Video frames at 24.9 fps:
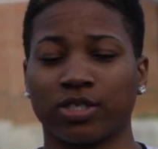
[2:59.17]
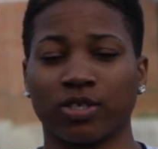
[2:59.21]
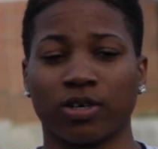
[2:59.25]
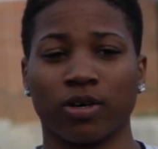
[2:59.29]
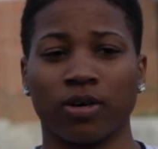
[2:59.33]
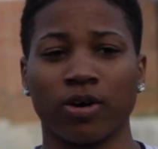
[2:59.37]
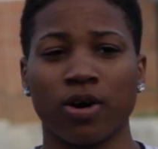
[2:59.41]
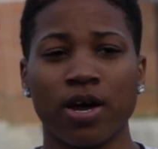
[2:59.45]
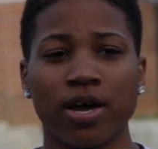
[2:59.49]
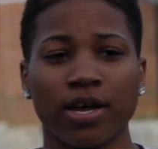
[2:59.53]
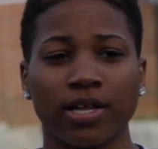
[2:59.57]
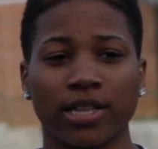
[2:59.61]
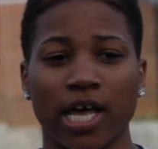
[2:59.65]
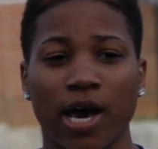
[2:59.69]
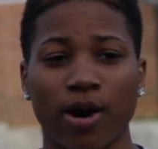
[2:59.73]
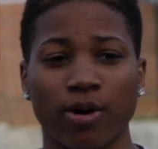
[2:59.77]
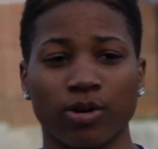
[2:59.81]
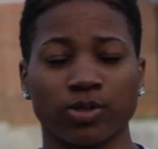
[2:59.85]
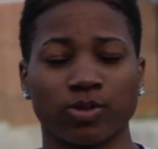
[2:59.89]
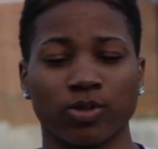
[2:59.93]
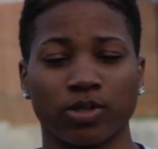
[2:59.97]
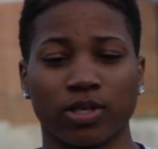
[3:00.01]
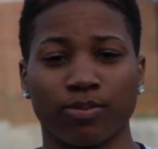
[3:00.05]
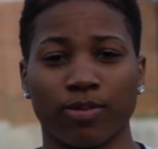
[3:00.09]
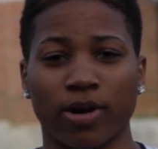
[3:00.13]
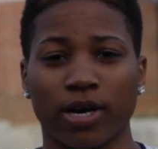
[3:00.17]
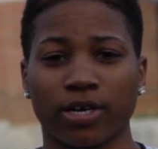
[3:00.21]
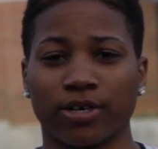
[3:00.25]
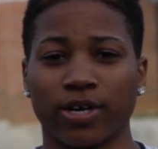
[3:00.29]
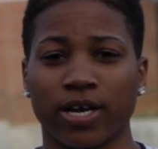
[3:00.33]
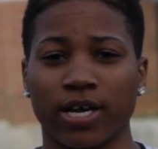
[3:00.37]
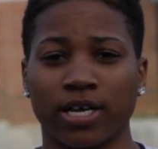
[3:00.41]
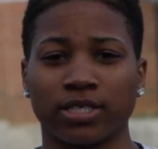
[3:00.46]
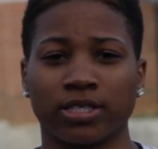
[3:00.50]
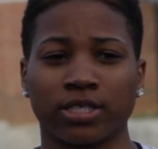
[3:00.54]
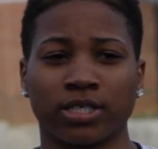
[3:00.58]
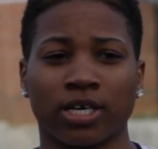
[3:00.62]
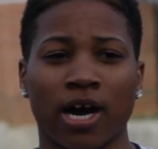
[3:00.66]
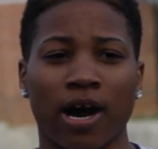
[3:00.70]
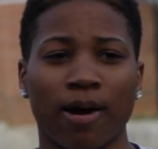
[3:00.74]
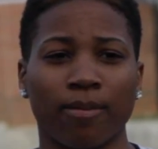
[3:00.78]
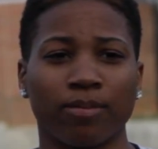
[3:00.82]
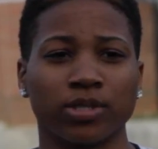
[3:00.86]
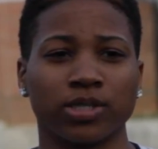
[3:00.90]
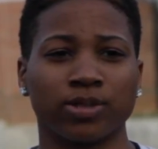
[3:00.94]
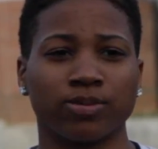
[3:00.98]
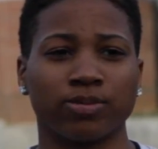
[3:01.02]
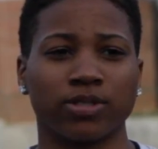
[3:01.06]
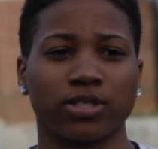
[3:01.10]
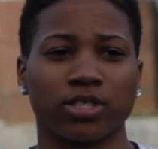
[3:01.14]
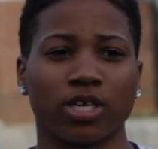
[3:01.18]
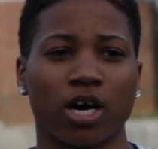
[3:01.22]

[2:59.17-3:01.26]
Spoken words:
So that was one of my greatest accomplishments.